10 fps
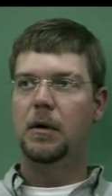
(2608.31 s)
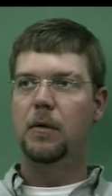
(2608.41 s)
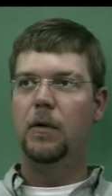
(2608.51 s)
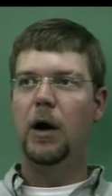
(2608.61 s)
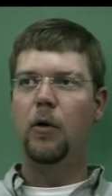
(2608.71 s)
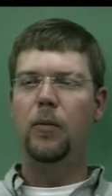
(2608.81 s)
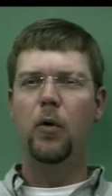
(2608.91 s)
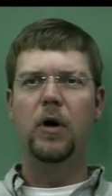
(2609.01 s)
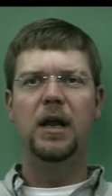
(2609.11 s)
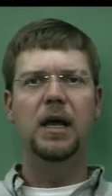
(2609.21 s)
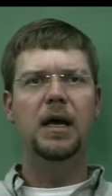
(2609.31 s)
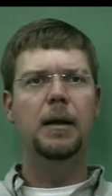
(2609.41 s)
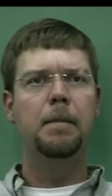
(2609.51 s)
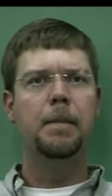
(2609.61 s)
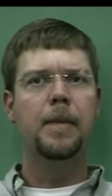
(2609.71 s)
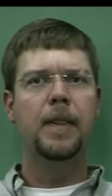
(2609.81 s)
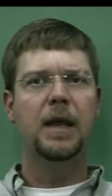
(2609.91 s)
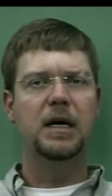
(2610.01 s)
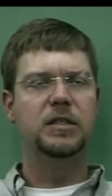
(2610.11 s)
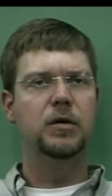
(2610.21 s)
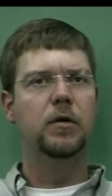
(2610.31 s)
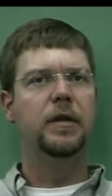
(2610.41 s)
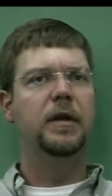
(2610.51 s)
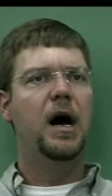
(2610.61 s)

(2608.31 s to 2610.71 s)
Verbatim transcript: When I reported in, I told the